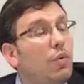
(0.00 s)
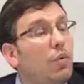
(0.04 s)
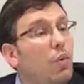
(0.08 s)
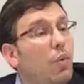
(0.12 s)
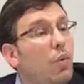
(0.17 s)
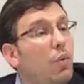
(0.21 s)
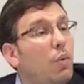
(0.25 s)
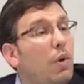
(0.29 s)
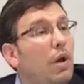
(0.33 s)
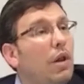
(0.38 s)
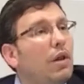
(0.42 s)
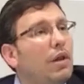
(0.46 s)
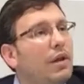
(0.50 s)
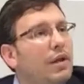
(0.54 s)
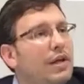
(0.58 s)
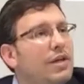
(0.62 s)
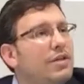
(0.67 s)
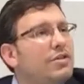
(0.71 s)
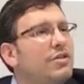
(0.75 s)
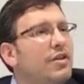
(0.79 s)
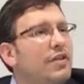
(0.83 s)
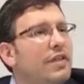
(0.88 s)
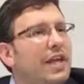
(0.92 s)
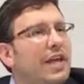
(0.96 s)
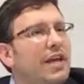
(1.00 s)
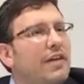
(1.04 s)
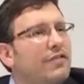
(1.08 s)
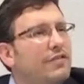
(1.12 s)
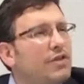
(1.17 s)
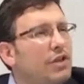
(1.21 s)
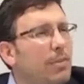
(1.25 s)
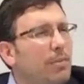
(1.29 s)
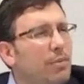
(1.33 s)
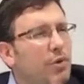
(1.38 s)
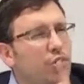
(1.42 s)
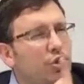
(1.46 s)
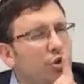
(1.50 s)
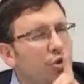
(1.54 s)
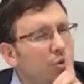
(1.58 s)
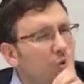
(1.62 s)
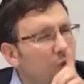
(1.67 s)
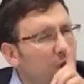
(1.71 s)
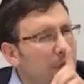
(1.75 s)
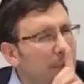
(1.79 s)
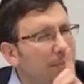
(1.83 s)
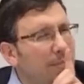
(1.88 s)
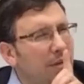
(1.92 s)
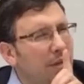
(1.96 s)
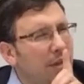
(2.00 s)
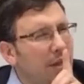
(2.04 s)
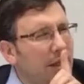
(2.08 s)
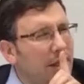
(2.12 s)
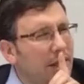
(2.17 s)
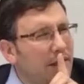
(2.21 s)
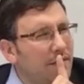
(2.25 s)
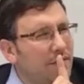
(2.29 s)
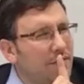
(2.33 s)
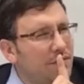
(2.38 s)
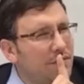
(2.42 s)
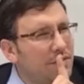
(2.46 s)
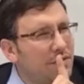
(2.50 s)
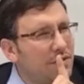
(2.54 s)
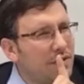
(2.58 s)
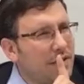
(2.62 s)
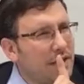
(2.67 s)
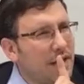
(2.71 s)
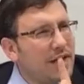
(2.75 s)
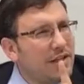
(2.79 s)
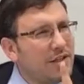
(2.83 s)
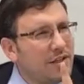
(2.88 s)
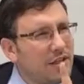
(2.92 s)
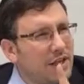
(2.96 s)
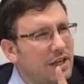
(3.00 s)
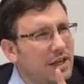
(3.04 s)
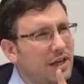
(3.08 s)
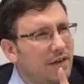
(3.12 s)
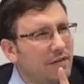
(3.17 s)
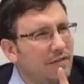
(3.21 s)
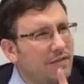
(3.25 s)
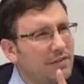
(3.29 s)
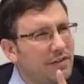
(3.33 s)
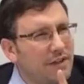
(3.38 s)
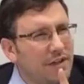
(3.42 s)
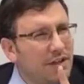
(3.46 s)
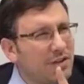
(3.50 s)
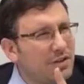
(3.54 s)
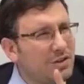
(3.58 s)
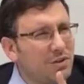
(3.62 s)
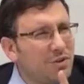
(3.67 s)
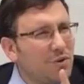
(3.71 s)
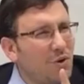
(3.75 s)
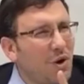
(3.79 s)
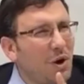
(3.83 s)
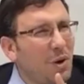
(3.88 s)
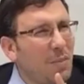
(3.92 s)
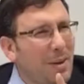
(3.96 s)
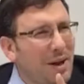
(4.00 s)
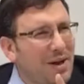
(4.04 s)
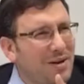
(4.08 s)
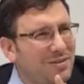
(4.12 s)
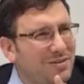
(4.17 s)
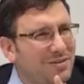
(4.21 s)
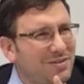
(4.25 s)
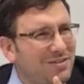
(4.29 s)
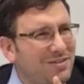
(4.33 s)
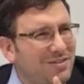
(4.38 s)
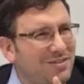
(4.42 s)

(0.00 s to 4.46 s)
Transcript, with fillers: Well, here's the thing. If someone truly believes that it's a gift, he doesn't talk about it.